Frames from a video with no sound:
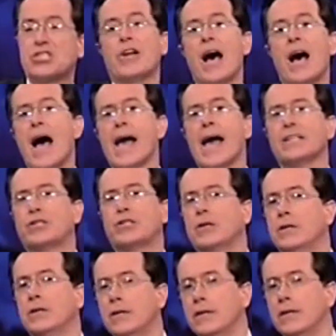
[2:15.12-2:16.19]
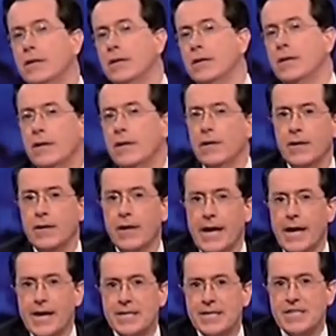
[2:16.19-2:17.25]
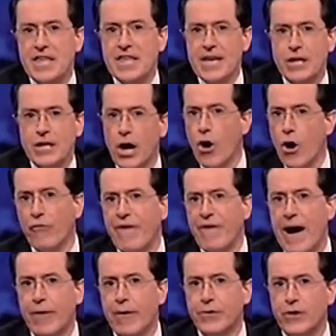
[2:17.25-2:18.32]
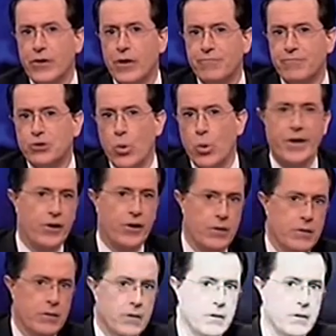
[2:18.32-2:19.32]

tonight is the co founder of Twitter.